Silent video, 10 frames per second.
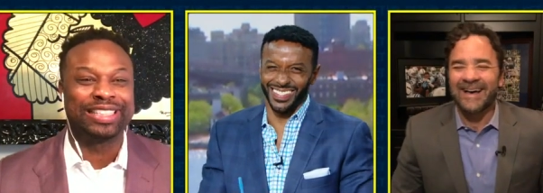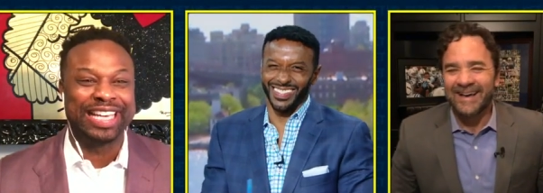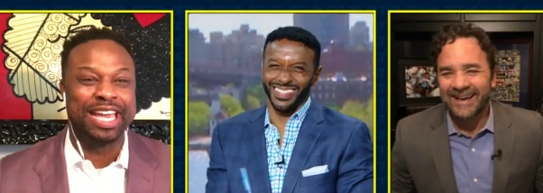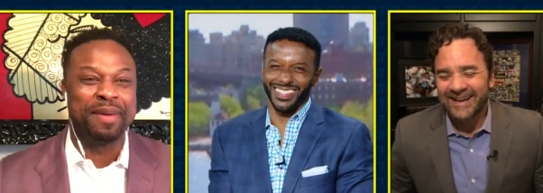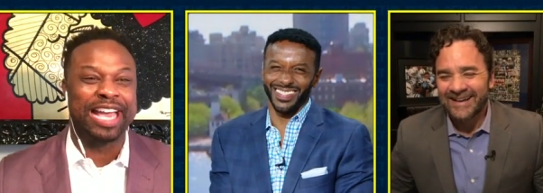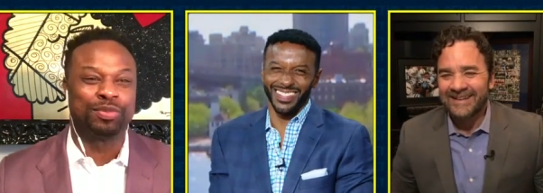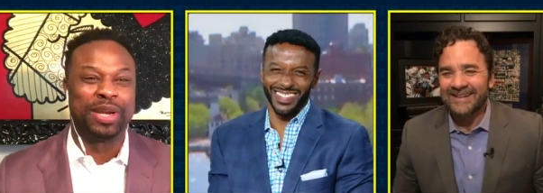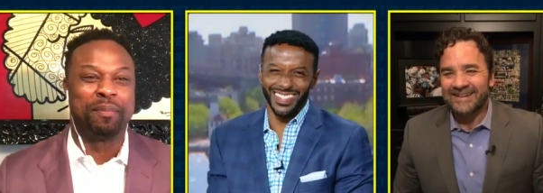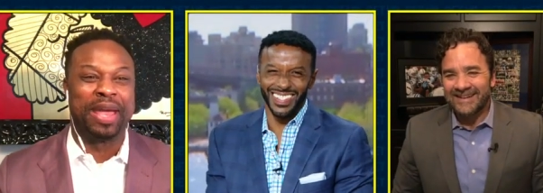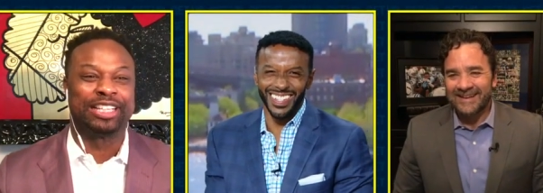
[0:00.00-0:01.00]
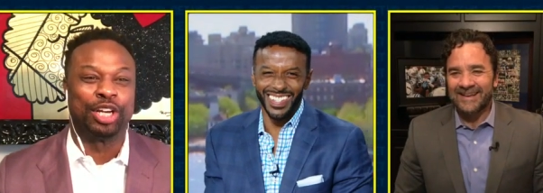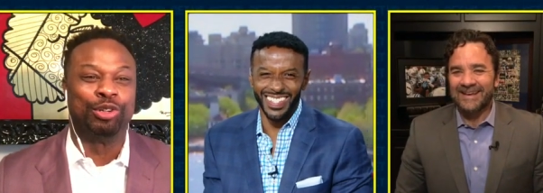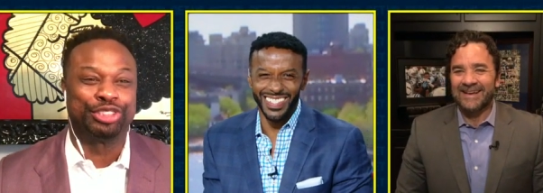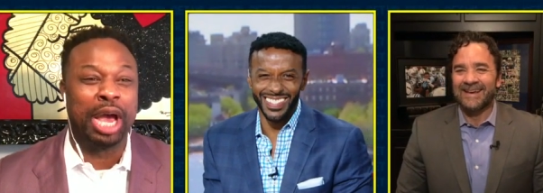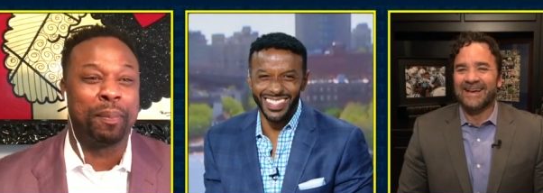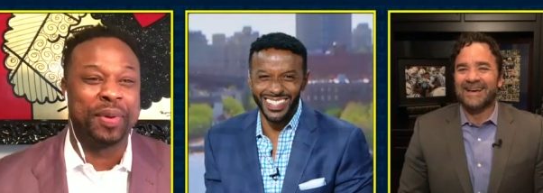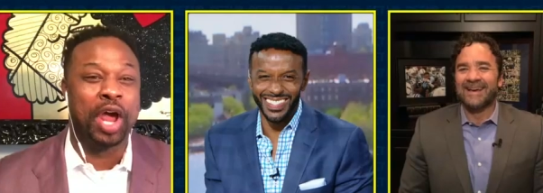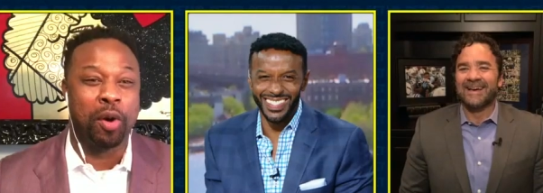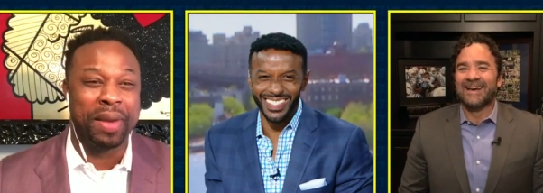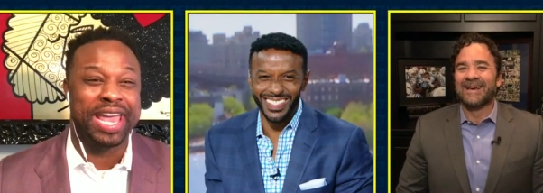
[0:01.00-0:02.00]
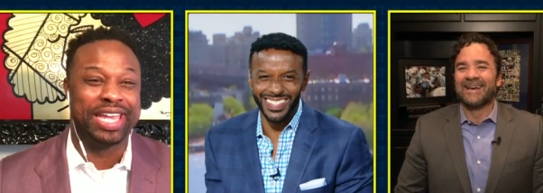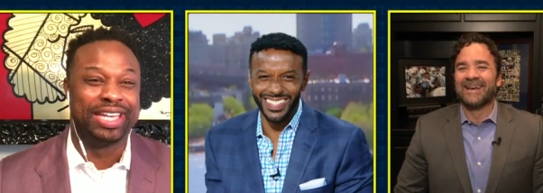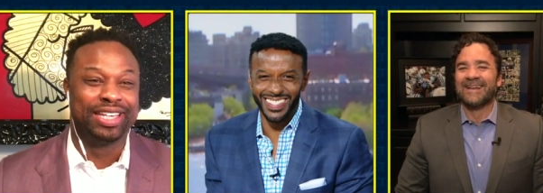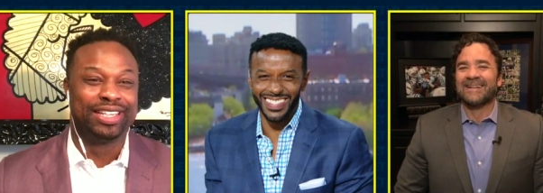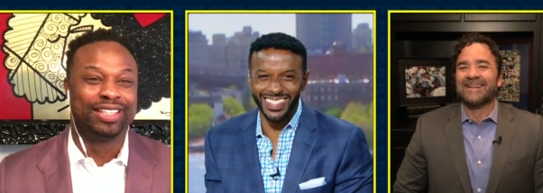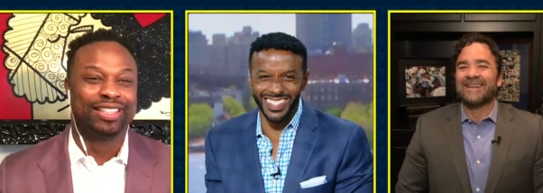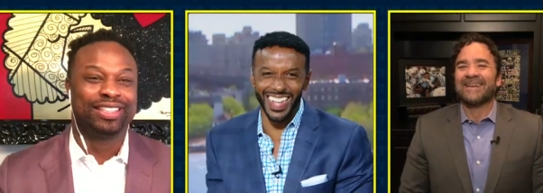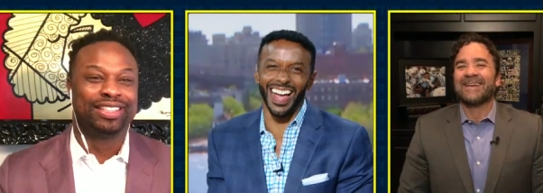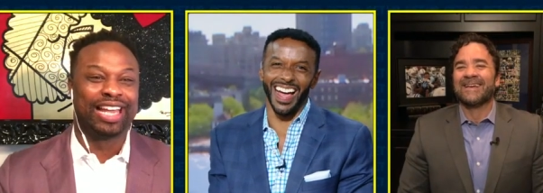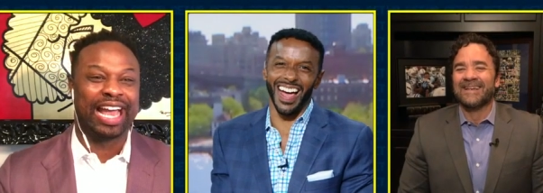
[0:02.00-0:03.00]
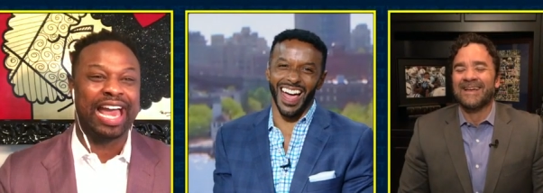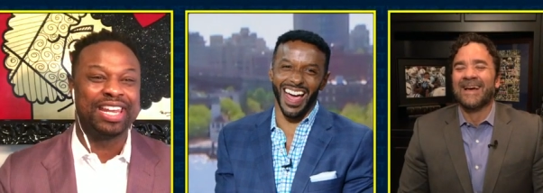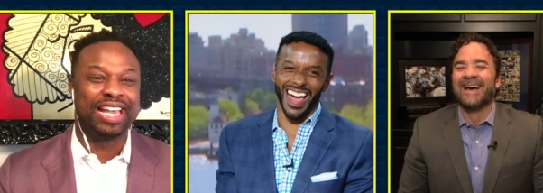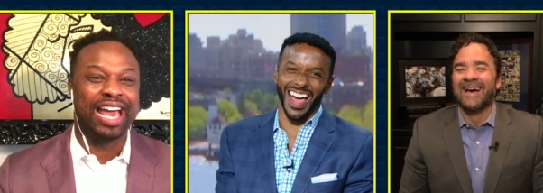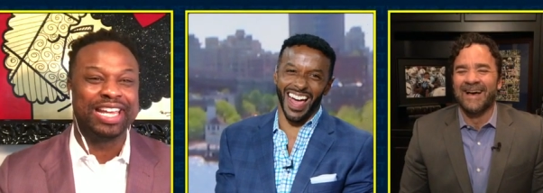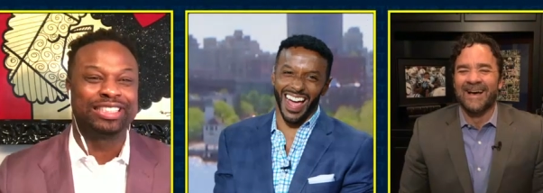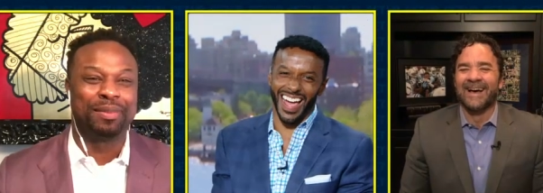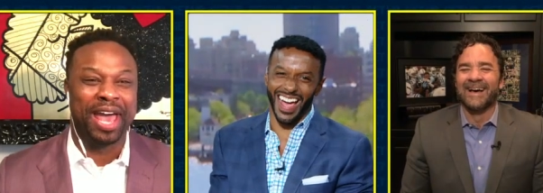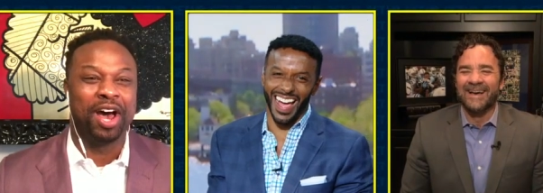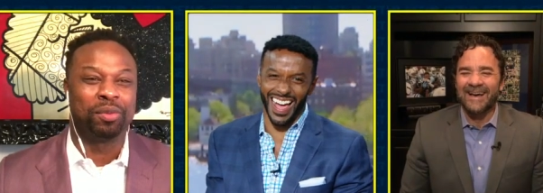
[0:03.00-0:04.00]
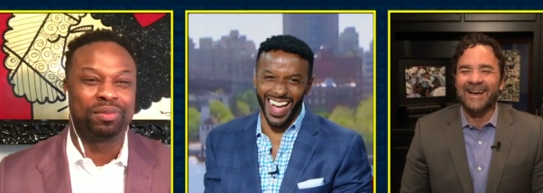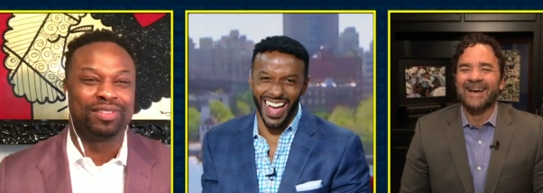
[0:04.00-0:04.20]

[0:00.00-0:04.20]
Speaker 1: my teammates when the big dude jumping on me? Like, I need, I need some help.